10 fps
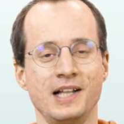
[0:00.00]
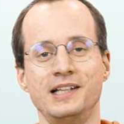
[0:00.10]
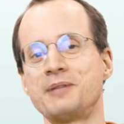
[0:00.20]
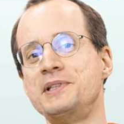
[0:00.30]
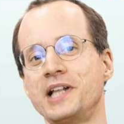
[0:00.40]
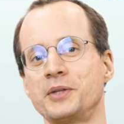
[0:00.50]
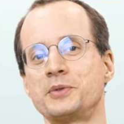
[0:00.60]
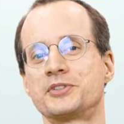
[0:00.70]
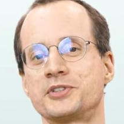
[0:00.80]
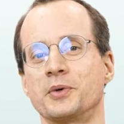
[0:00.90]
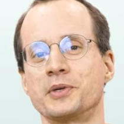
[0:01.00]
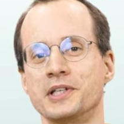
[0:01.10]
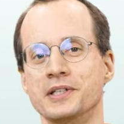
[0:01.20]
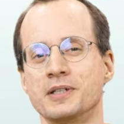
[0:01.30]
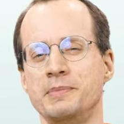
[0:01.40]
Let me tell you the
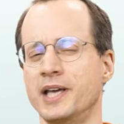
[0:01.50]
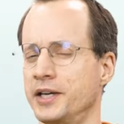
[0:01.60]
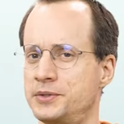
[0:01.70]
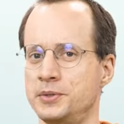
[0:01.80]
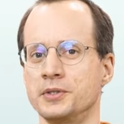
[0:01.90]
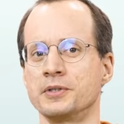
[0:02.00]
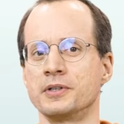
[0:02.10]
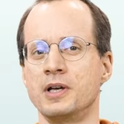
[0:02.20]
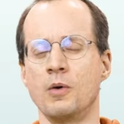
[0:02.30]
story behind Tutor,